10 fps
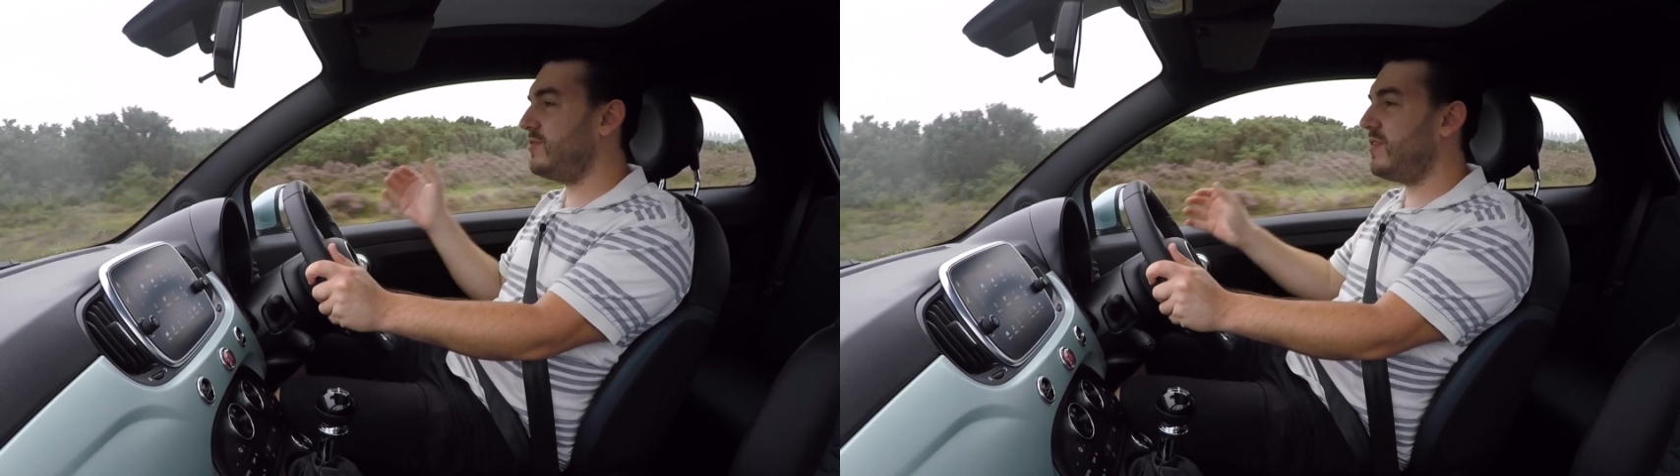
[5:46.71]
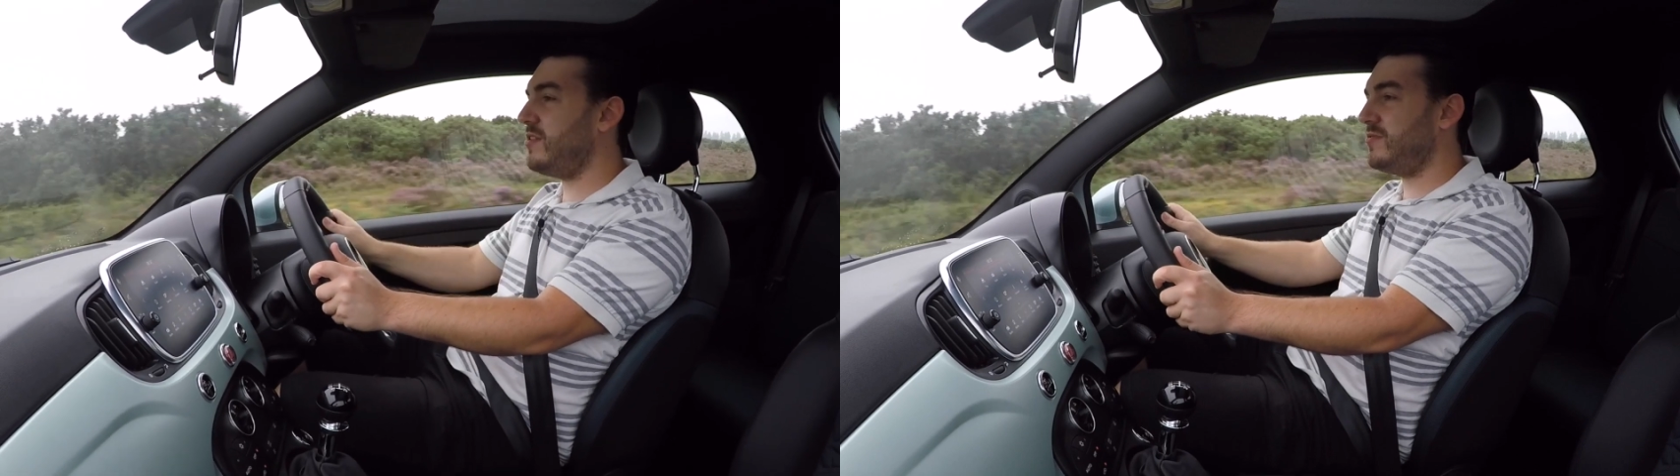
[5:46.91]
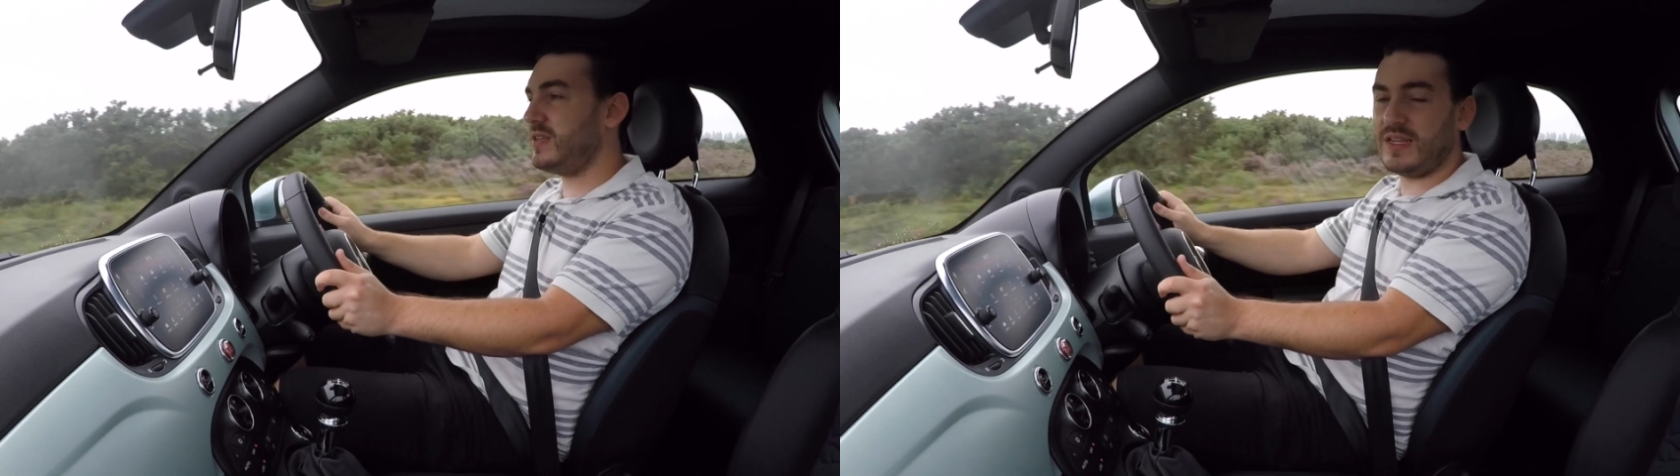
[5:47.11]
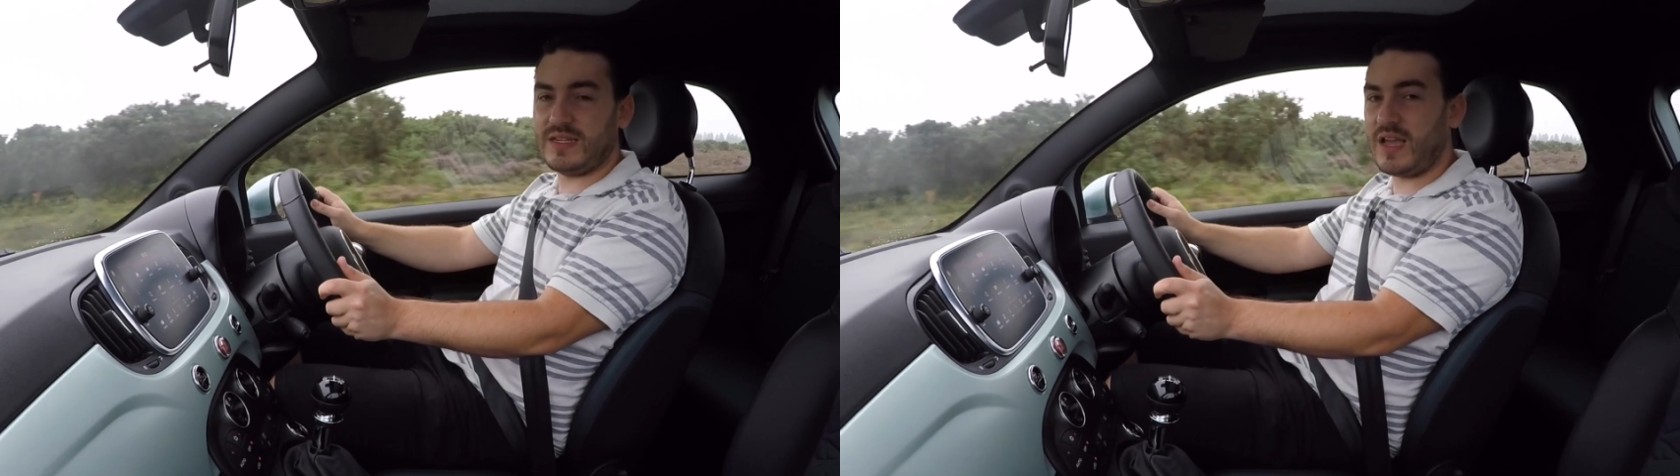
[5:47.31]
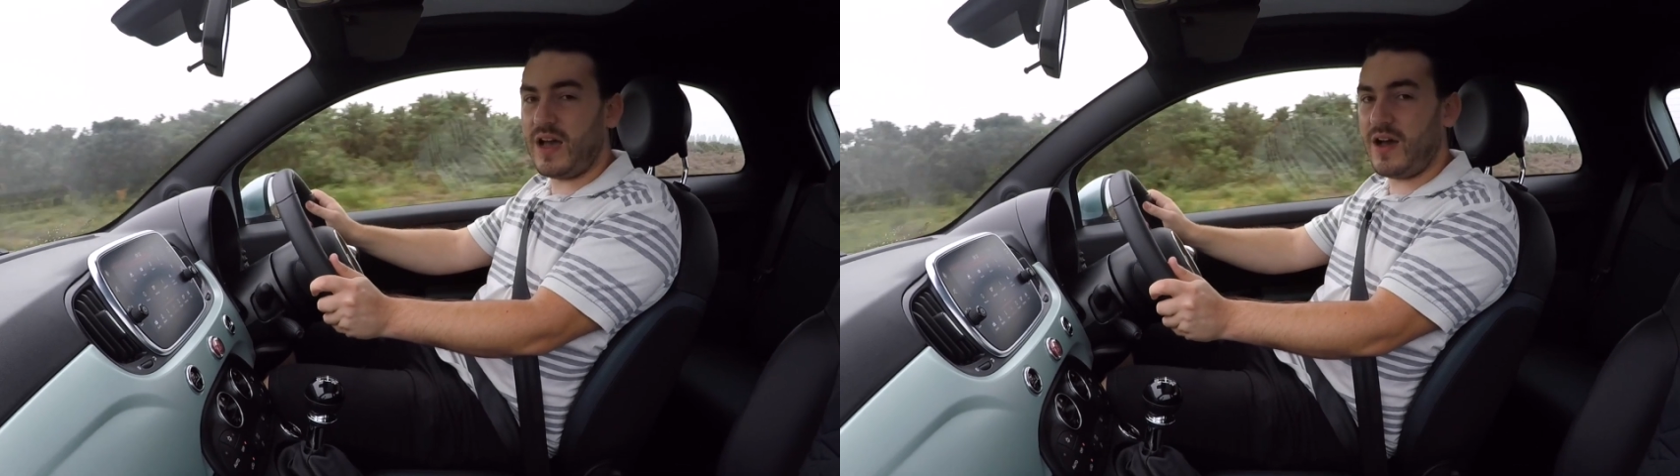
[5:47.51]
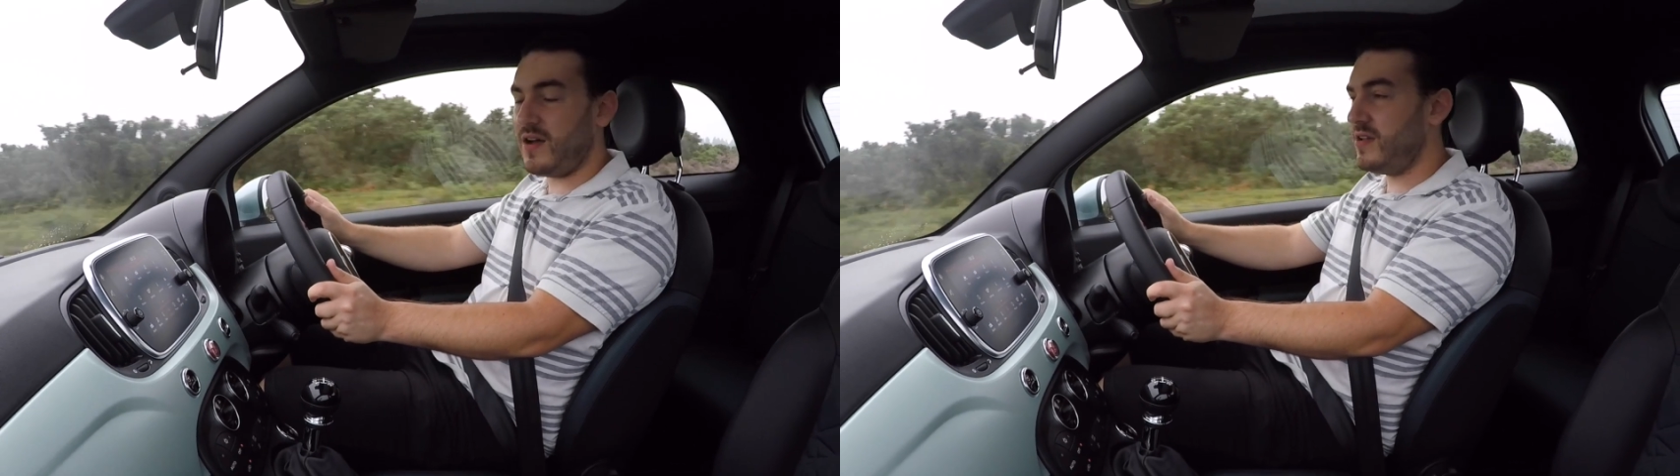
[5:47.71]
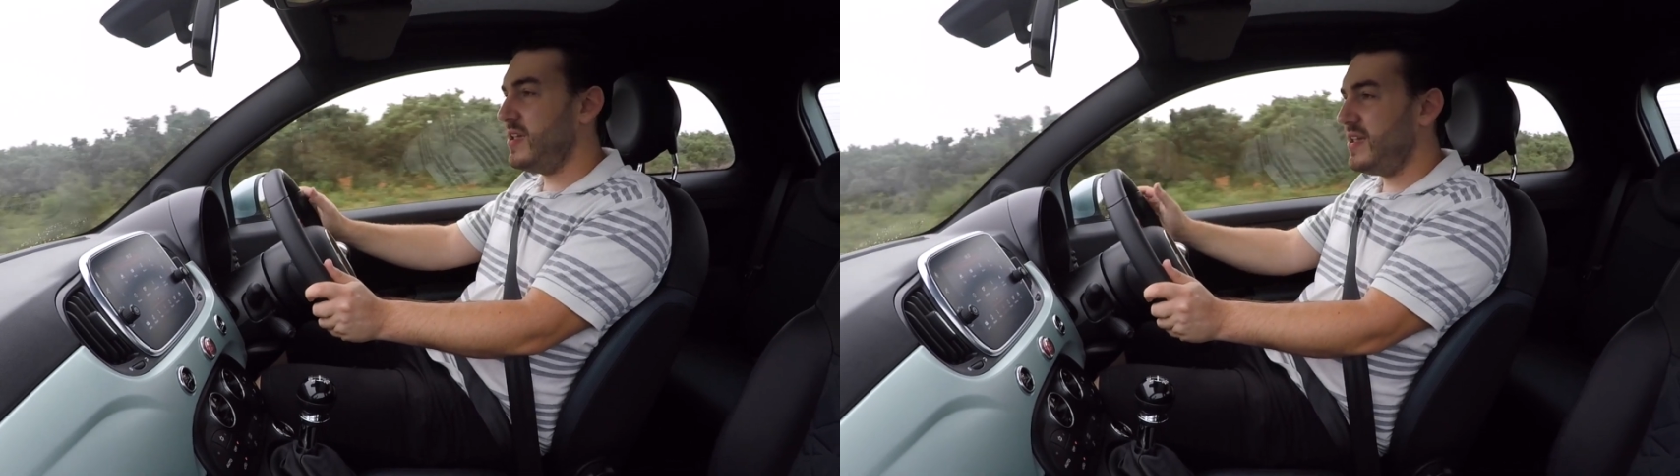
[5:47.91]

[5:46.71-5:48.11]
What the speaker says: and rattles in this car,